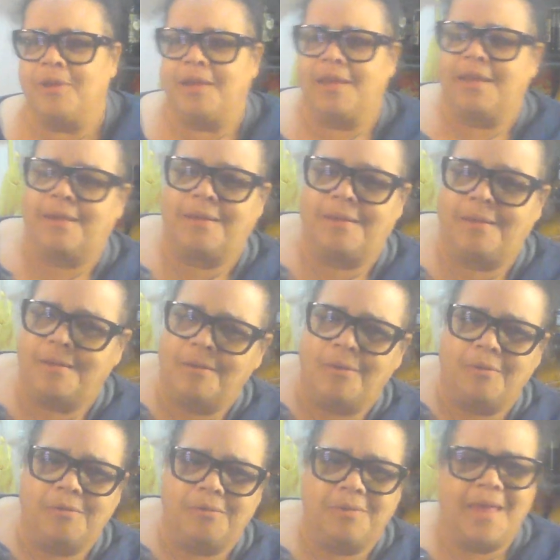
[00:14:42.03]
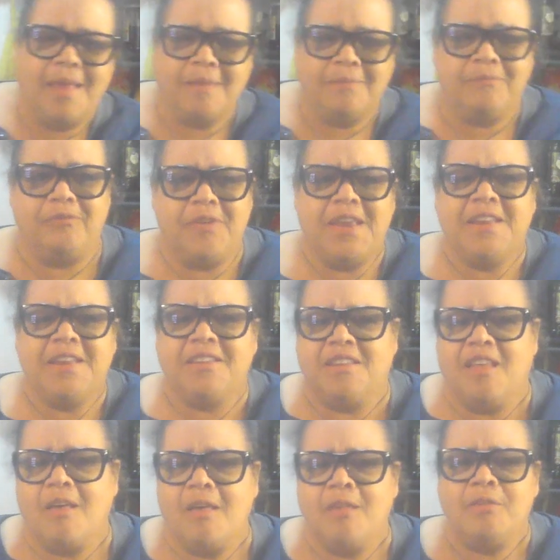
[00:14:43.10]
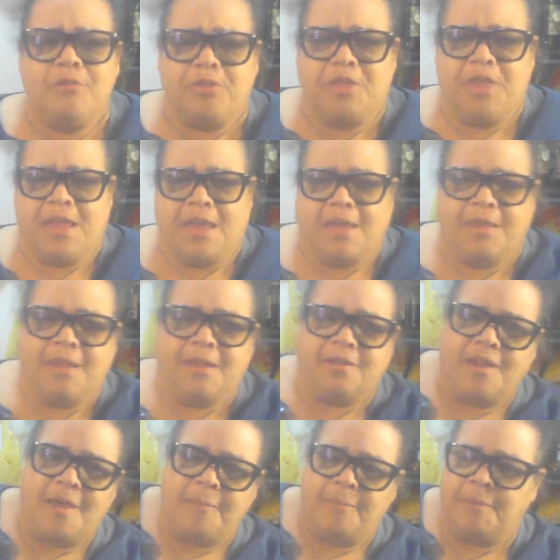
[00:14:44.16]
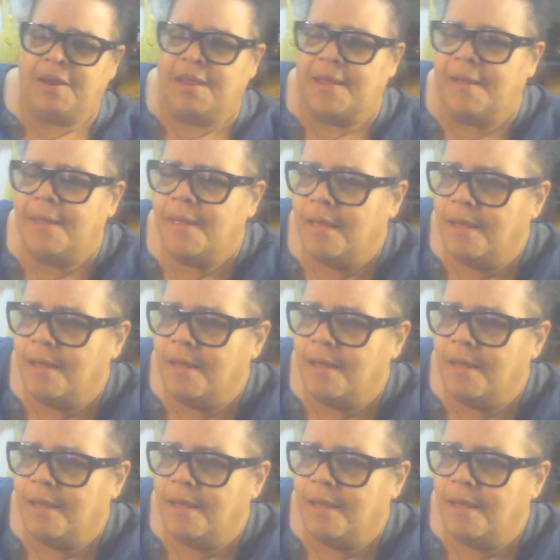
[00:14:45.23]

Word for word: Like because that feeds the other thing that's happening.